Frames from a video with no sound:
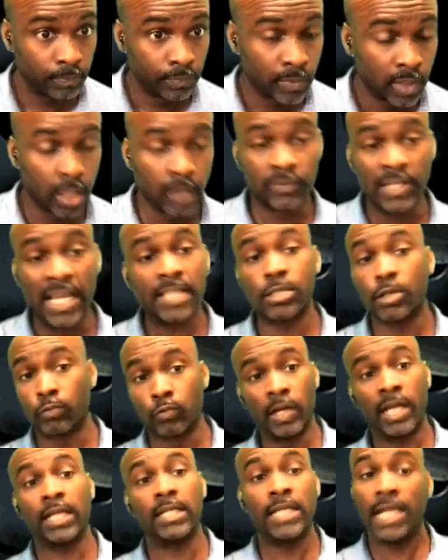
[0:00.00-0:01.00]
If that's a
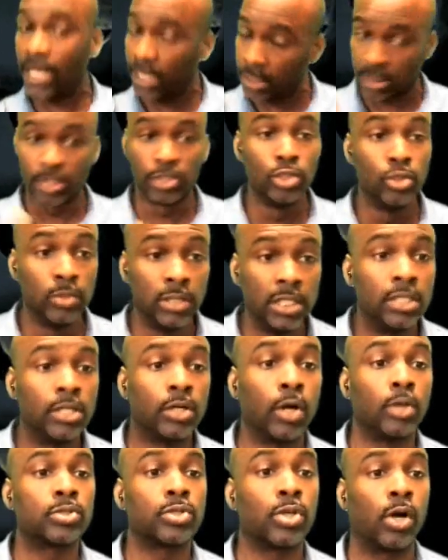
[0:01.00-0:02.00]
redneck, then you need to
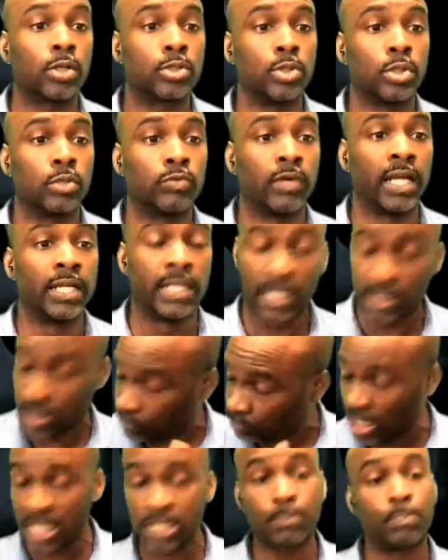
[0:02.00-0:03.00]
go talk to the rednecks.
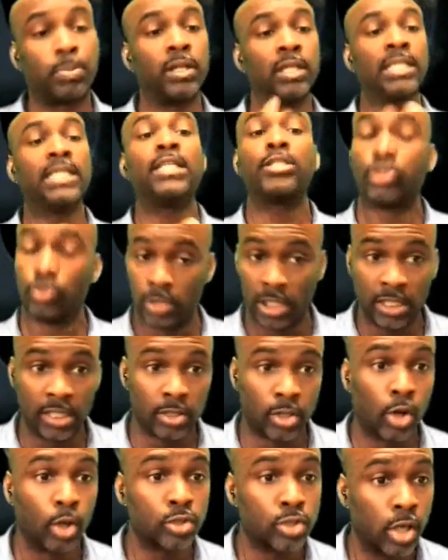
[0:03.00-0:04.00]
If that's police, you need
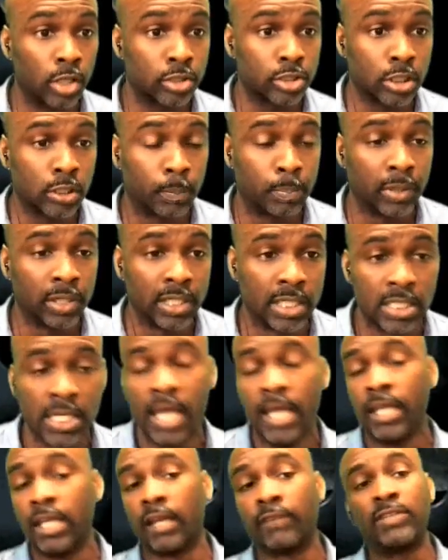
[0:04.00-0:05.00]
to go talk to the police.
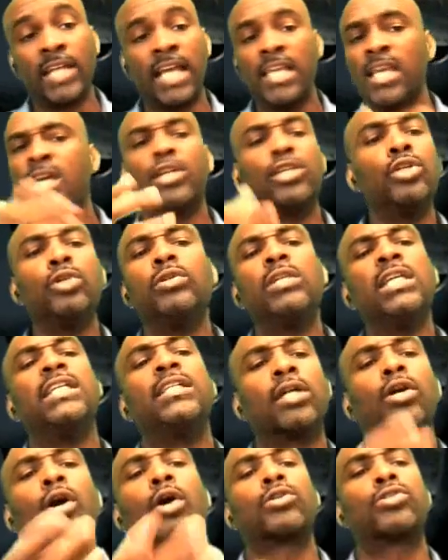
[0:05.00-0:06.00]
You need
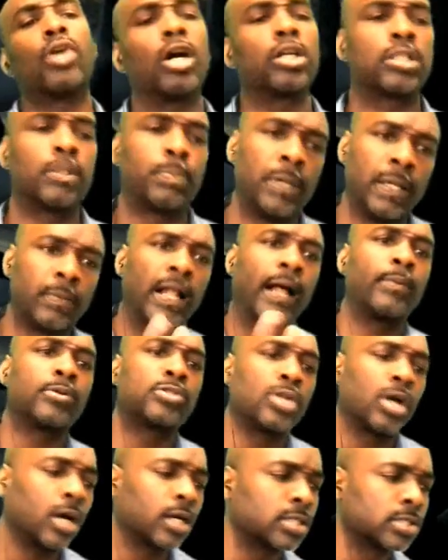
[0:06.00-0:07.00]
to go talk to people. I was
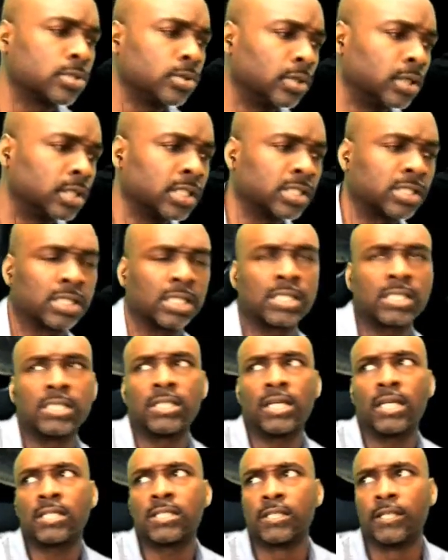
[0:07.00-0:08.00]
talking to a good sister
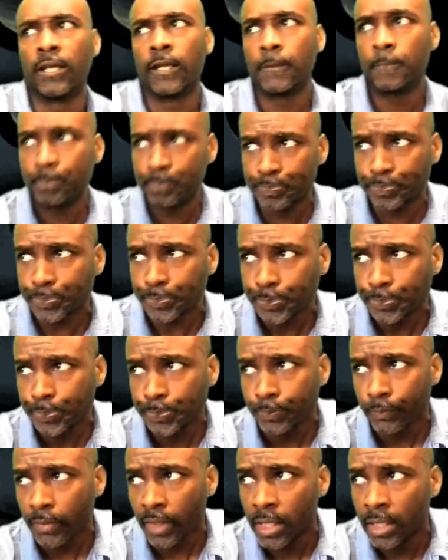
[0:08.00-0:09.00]
yesterday.
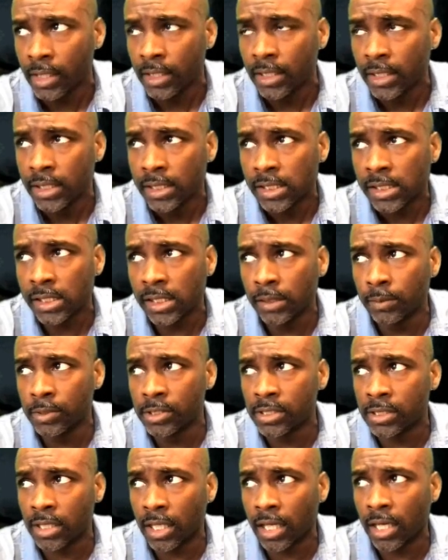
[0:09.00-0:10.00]

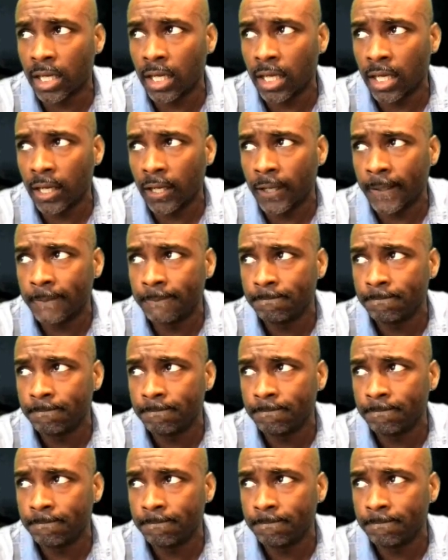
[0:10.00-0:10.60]
She's a